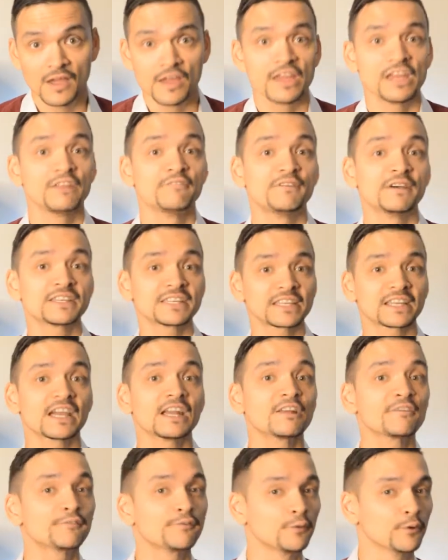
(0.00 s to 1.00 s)

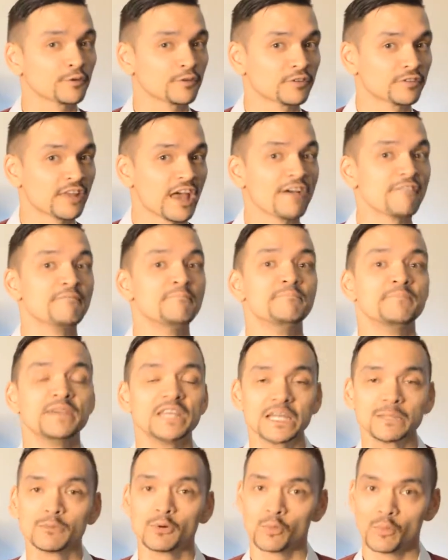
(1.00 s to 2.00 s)
Investigating forces have
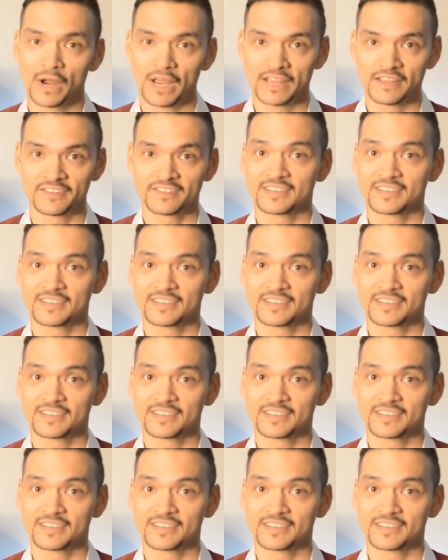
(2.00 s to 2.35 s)
minimal ways